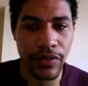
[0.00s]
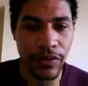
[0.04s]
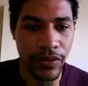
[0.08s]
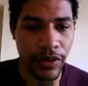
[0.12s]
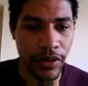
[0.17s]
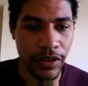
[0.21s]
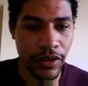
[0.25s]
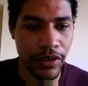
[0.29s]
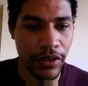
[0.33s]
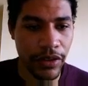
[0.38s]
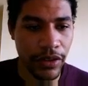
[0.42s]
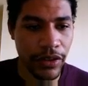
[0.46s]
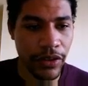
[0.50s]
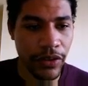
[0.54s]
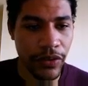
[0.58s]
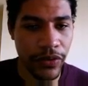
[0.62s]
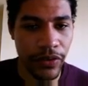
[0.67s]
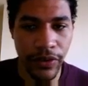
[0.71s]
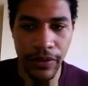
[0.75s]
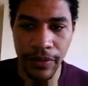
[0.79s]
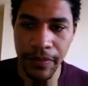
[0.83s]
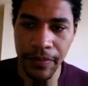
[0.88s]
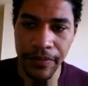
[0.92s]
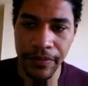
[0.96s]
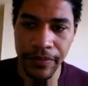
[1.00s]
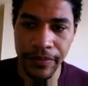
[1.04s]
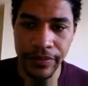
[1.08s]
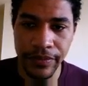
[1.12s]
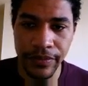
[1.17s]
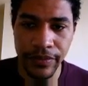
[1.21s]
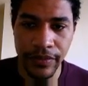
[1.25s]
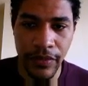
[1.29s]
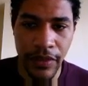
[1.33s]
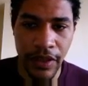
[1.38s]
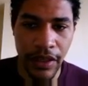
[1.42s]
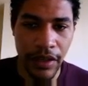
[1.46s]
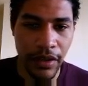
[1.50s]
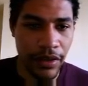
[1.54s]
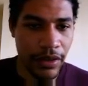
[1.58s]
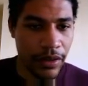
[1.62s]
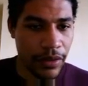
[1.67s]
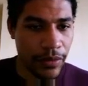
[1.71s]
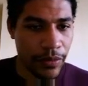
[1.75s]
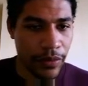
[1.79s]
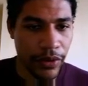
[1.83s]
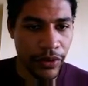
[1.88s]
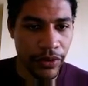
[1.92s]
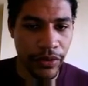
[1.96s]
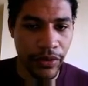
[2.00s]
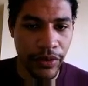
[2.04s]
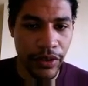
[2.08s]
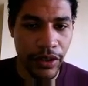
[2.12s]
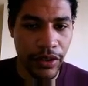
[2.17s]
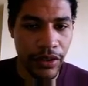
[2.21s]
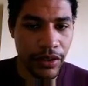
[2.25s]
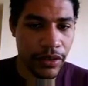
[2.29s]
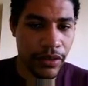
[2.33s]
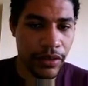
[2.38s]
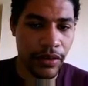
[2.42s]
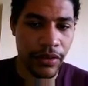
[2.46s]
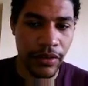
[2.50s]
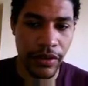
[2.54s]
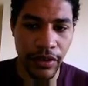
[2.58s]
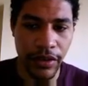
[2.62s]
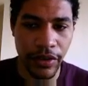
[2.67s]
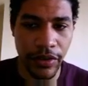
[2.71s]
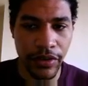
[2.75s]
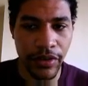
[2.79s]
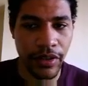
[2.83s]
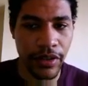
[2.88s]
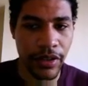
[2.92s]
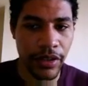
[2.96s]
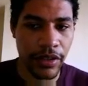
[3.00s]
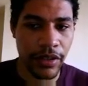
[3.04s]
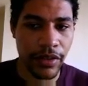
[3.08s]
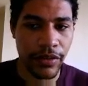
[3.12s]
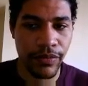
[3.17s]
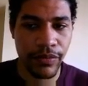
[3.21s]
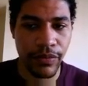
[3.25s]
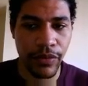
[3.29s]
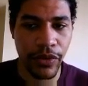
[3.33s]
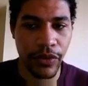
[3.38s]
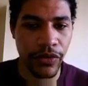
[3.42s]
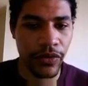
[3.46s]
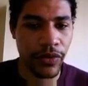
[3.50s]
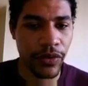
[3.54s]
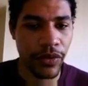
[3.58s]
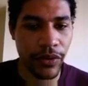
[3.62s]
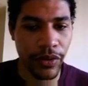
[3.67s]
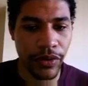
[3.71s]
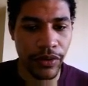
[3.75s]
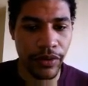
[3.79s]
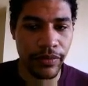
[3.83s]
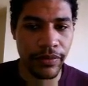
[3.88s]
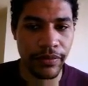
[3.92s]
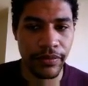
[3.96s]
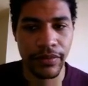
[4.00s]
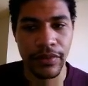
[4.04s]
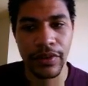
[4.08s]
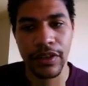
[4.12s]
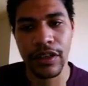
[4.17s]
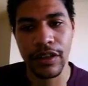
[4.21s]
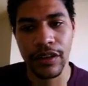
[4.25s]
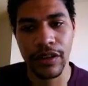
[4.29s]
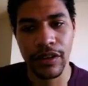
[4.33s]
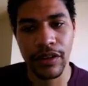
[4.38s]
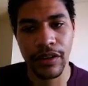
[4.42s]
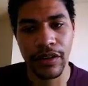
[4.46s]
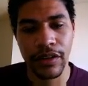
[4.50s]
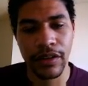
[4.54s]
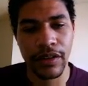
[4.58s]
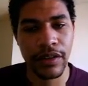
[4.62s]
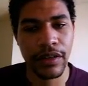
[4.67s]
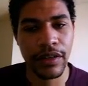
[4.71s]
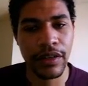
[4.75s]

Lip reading: 1 click over. Part 3, another click. Part 4, another click.